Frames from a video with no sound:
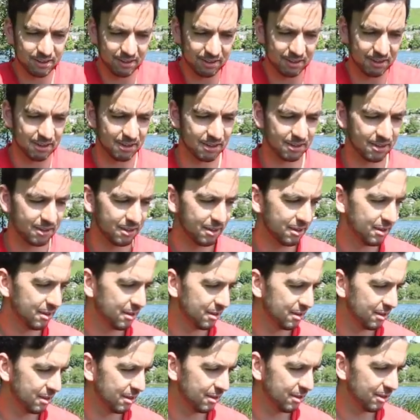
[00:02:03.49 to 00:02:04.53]
Like,
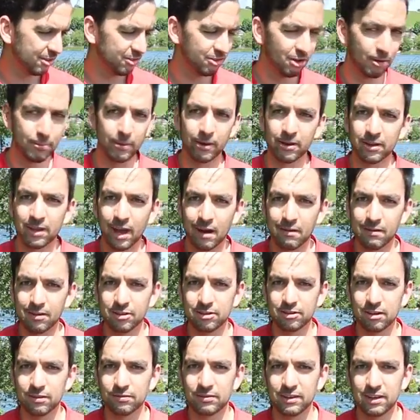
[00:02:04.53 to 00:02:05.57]
there's no point carrying
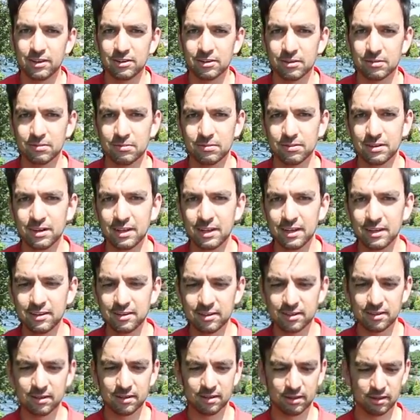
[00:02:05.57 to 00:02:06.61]
stuff that you don't need.
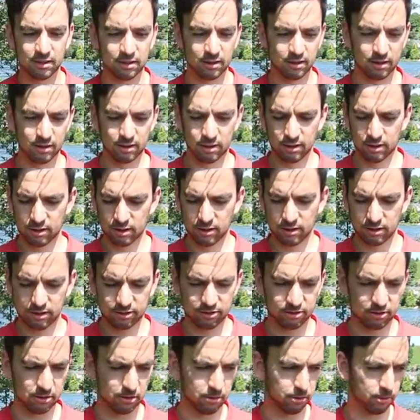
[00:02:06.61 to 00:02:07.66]

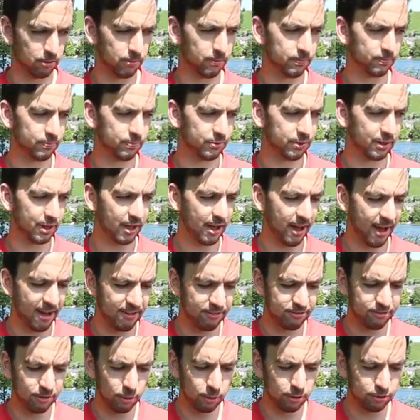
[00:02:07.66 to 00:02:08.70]
So
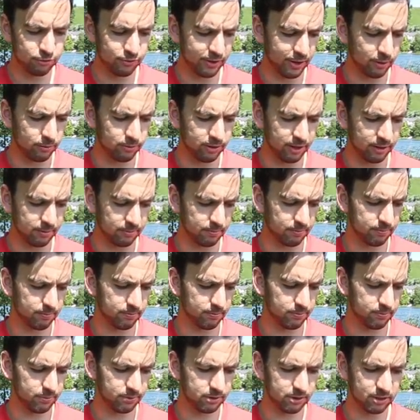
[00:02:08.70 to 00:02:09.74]
I've always found it
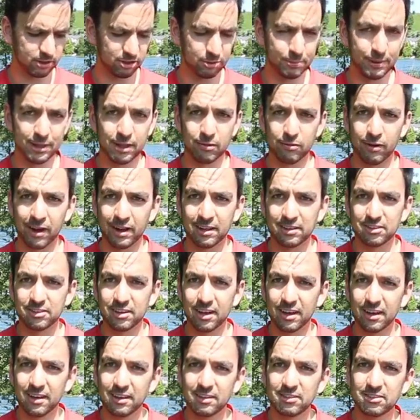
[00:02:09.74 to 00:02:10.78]
to be the right
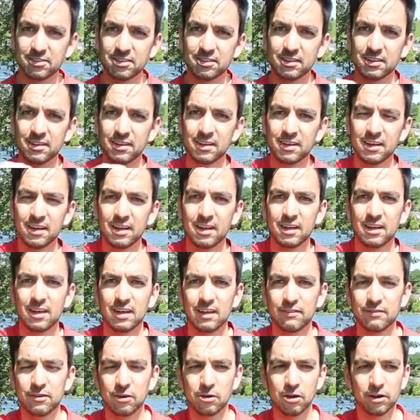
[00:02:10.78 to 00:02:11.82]
size.
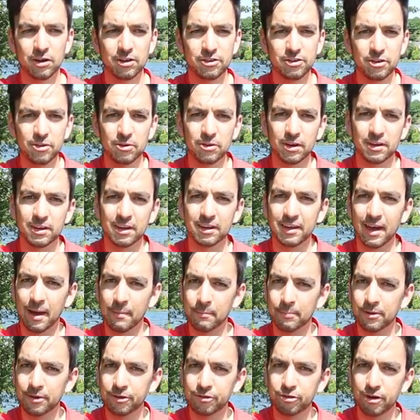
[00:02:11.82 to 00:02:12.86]
If you're gonna do like a
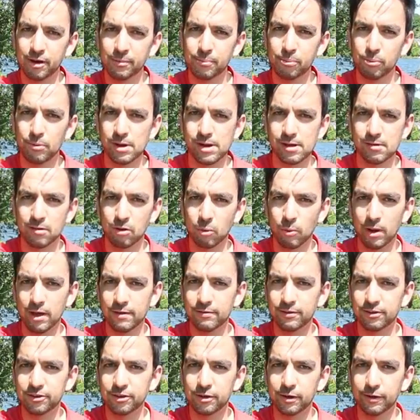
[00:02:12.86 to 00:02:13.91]
camping trip where you're away
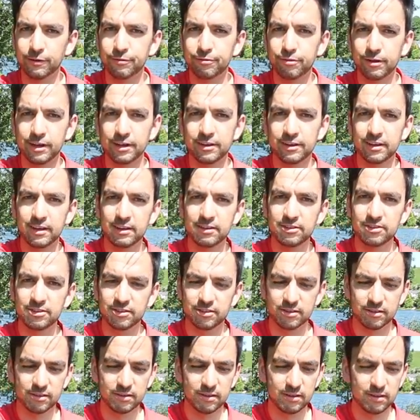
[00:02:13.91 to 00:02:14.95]
for 2 or 3
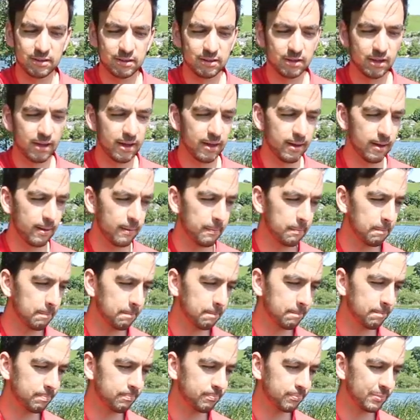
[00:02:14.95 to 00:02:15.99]
days,
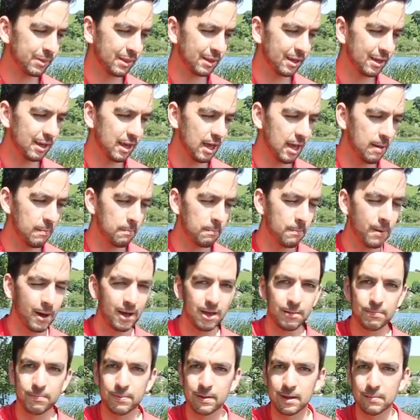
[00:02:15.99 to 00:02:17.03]
it
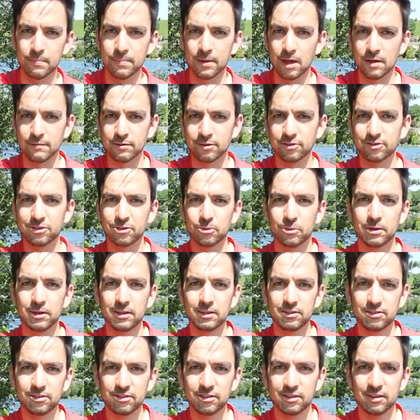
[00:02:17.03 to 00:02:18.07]
might be a bit of a
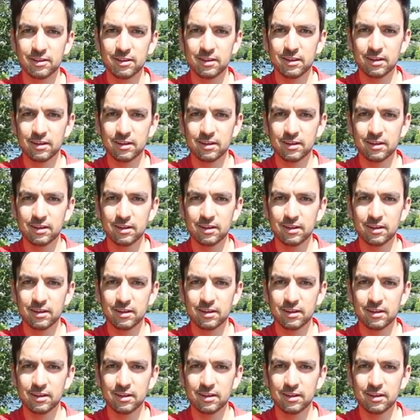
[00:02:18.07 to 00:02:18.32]
squeeze.